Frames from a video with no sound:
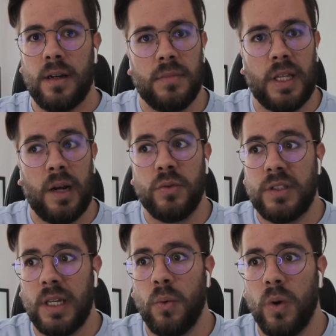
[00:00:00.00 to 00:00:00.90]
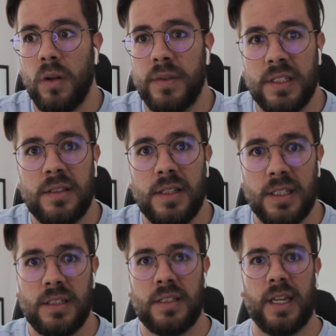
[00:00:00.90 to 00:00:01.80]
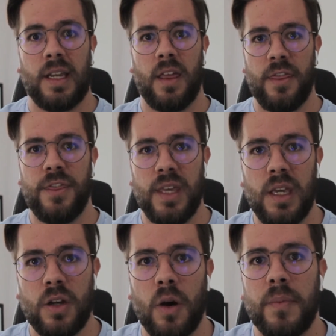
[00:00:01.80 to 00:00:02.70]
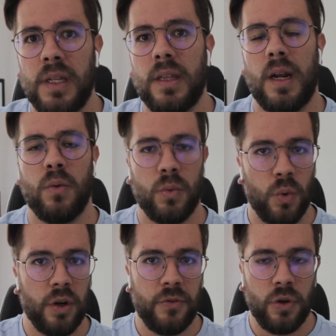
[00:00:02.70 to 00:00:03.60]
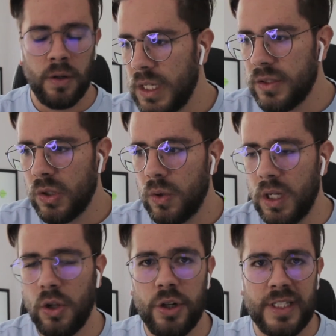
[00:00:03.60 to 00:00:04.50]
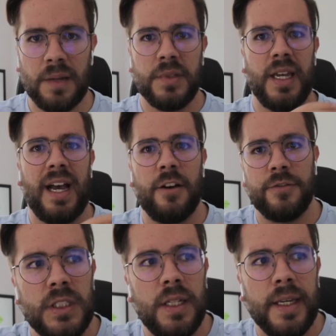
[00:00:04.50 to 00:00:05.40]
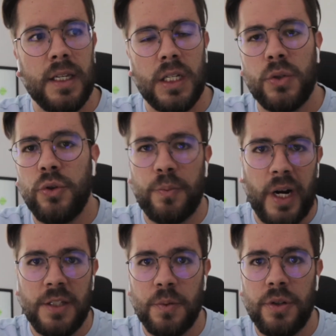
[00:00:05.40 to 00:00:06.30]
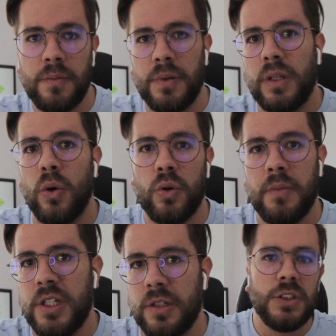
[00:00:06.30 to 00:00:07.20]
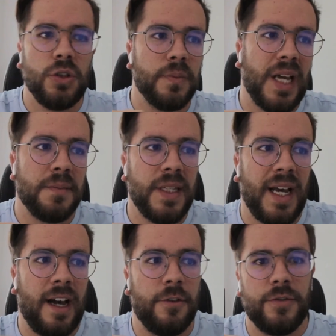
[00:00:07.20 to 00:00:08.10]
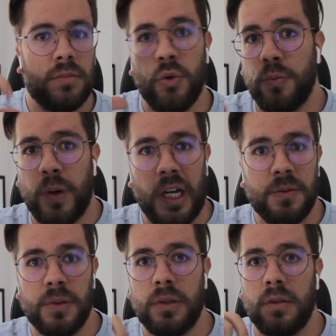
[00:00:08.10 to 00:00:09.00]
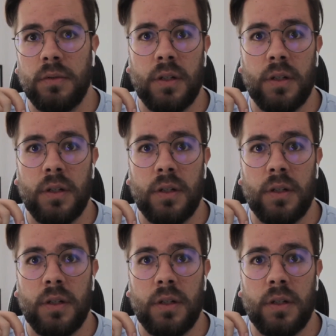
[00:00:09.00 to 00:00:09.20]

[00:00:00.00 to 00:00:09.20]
that I would say, well, this is like the company that I want to work for. And so a lot of times they have like good price point but low commission. Sometimes they have good price point,